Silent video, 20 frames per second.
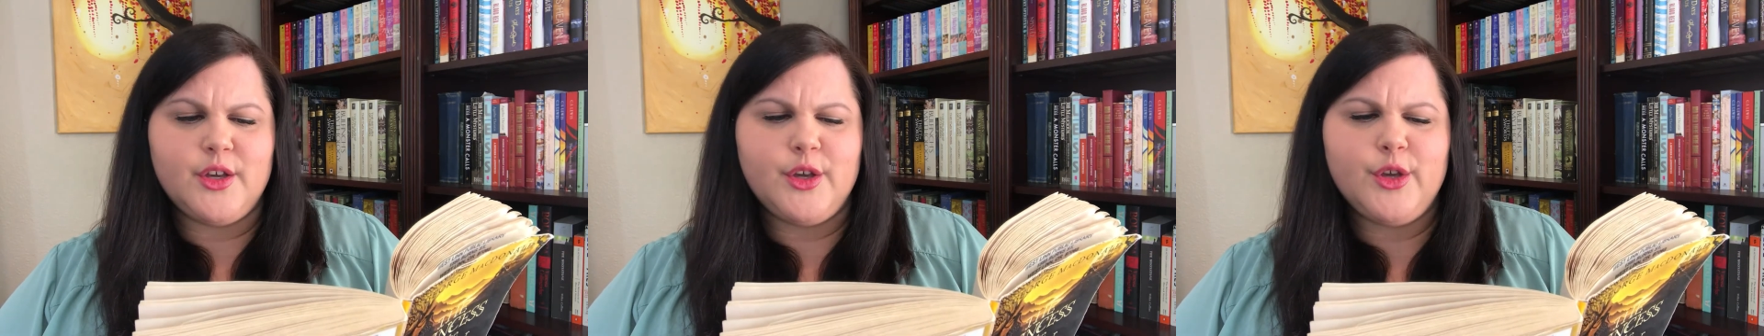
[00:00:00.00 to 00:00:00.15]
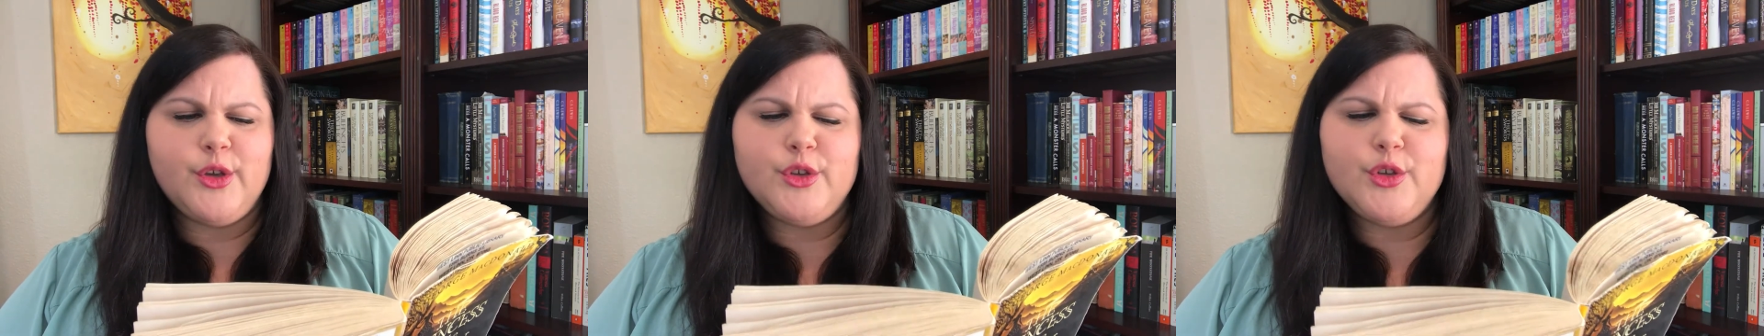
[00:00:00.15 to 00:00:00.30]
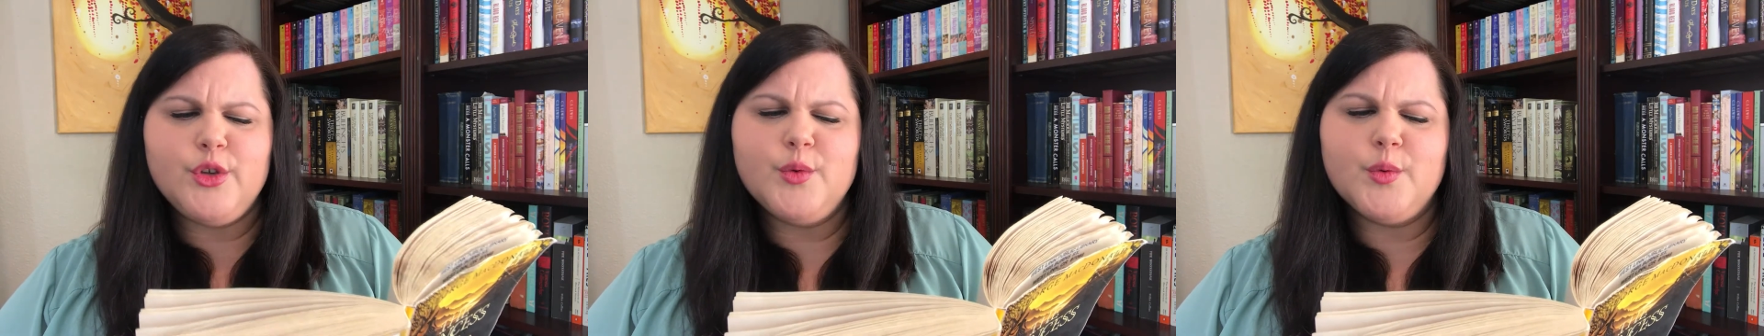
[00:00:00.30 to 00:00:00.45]

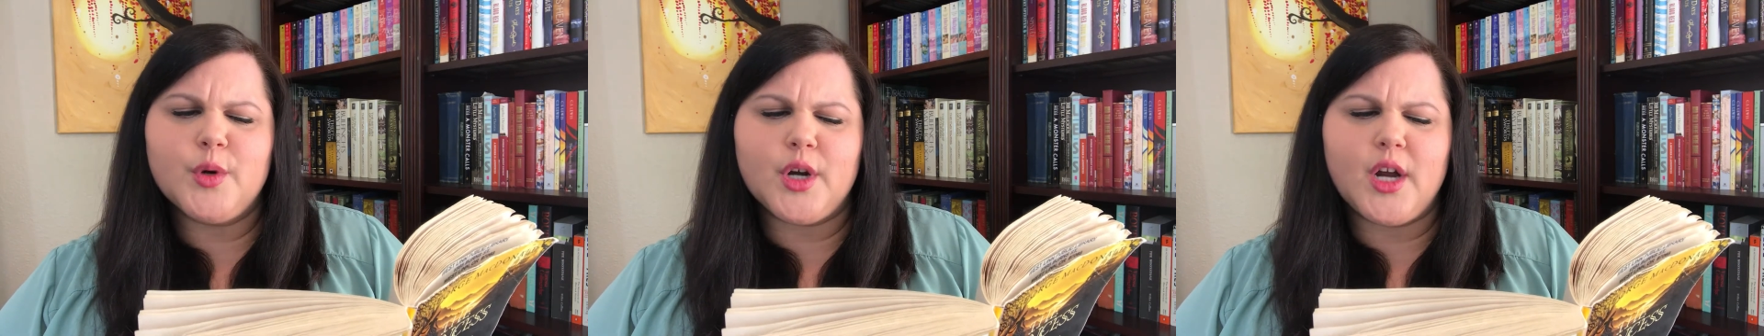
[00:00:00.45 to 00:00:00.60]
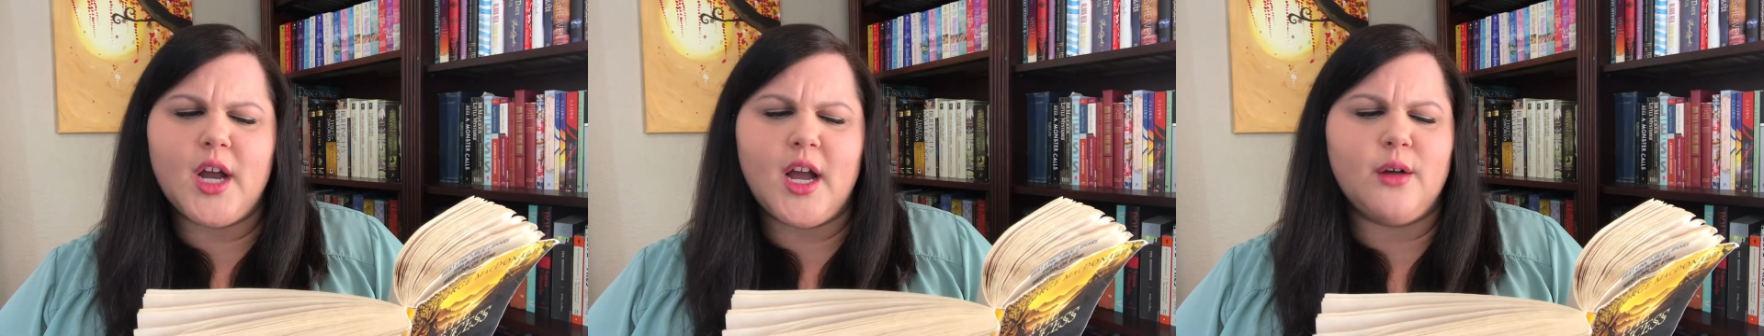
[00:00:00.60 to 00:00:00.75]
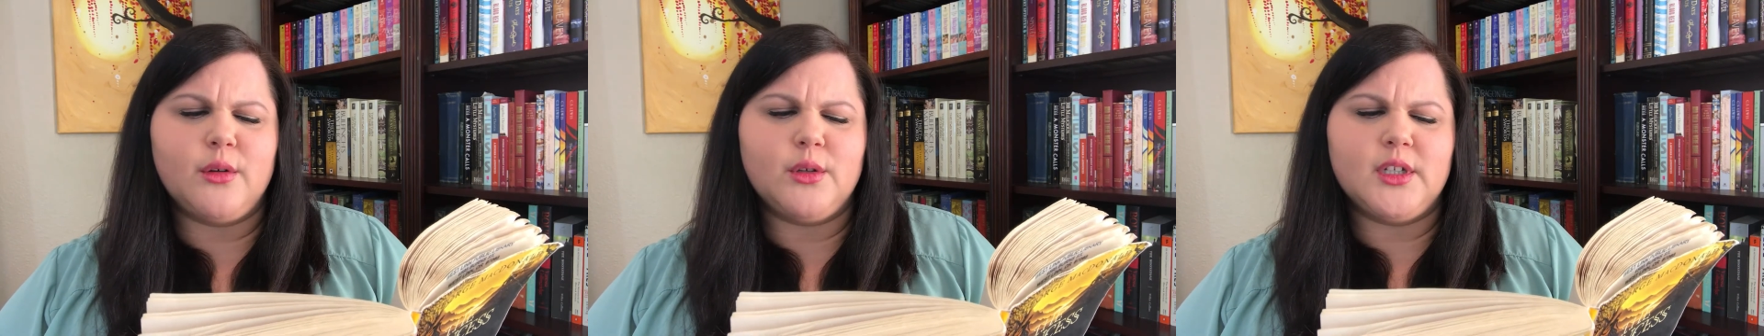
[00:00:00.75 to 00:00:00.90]
"You
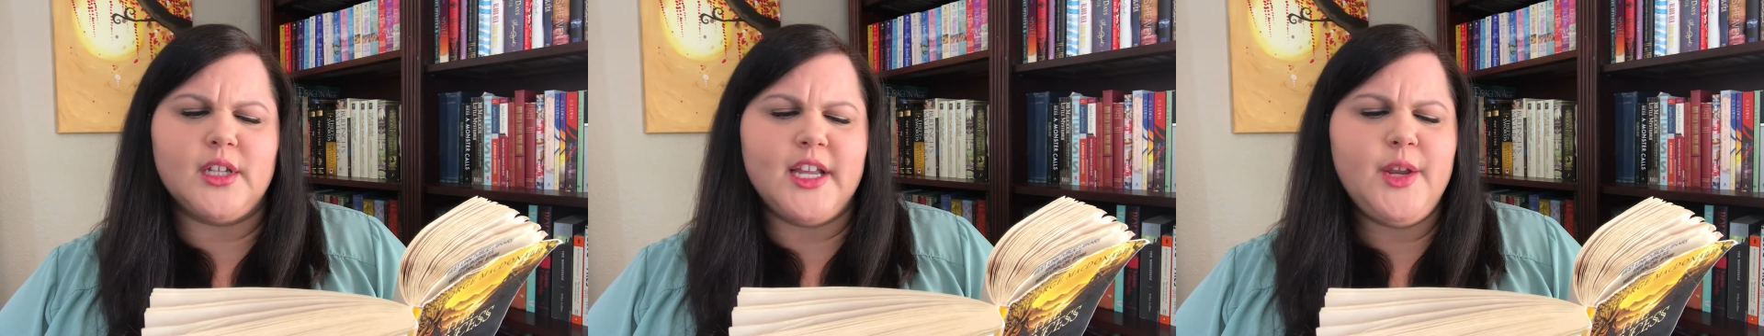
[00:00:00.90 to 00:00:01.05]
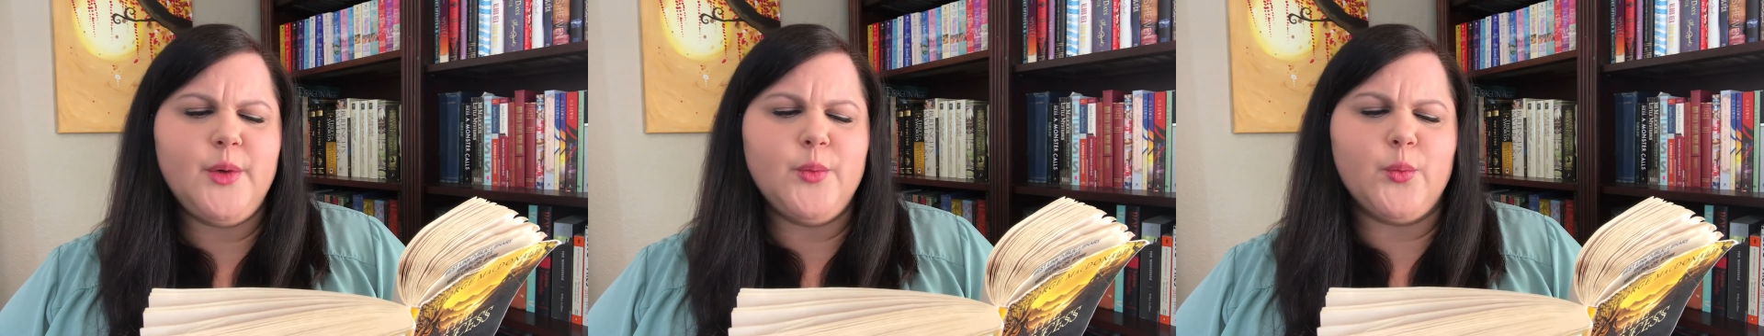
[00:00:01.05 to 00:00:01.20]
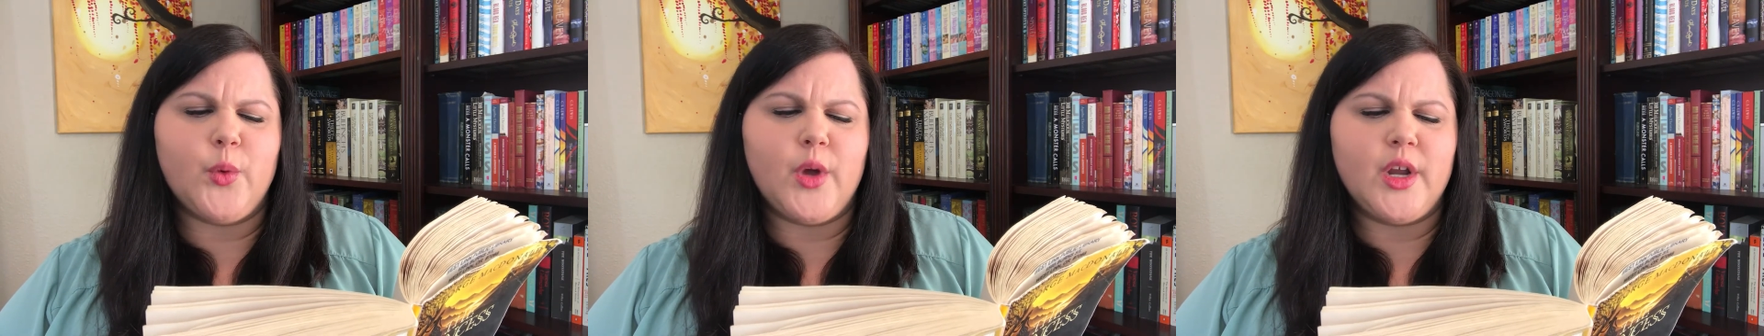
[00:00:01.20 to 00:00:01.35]
were out
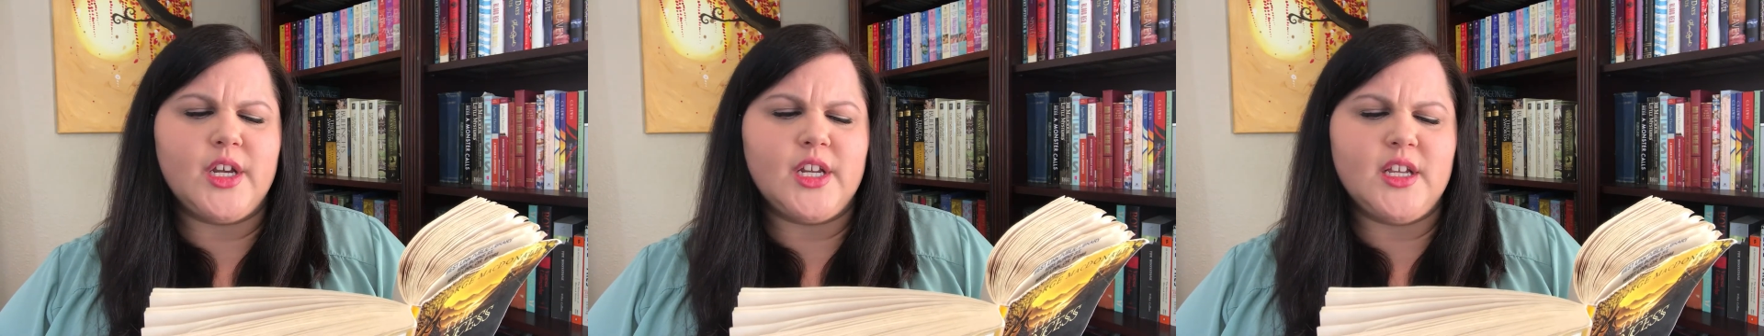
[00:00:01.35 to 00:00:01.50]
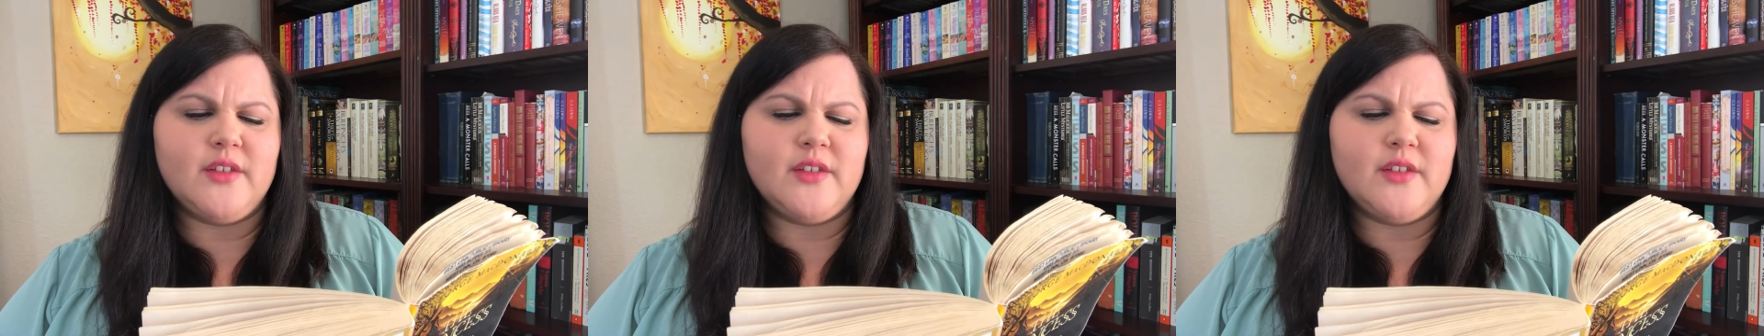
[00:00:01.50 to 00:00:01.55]
late one